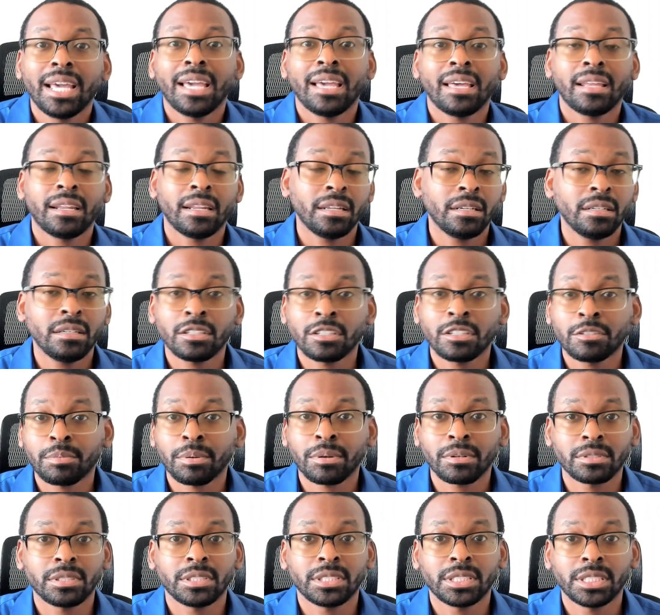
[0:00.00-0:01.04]
and any other
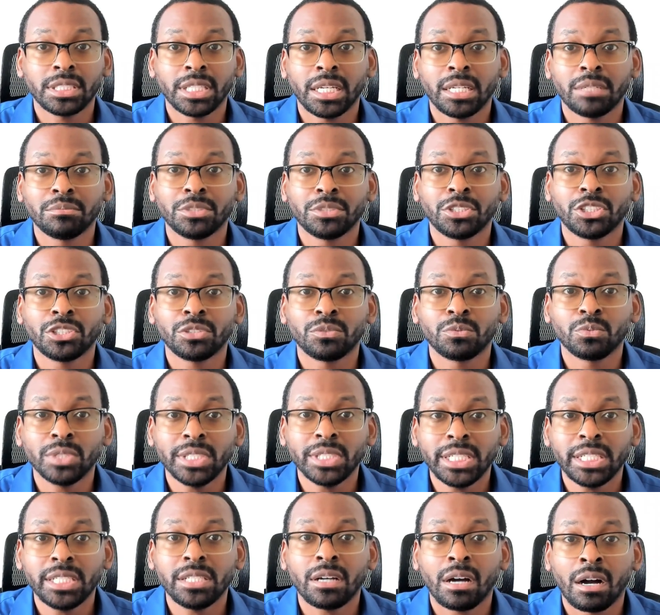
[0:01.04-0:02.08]
person's name should
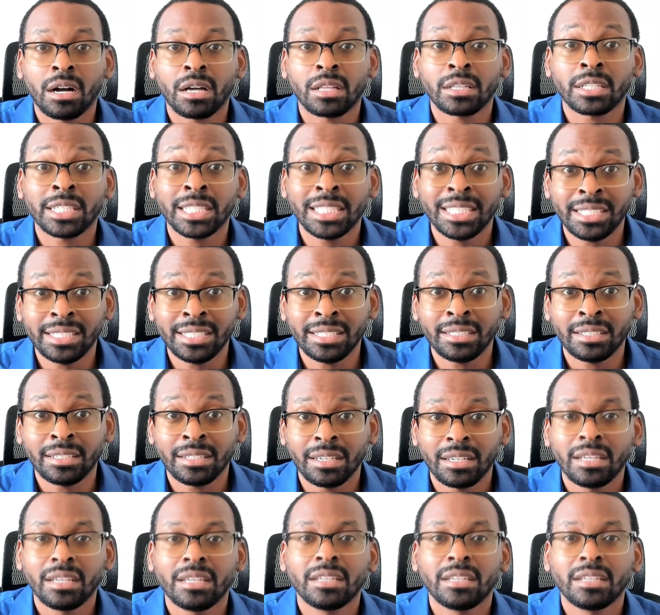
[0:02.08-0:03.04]
read on the deed.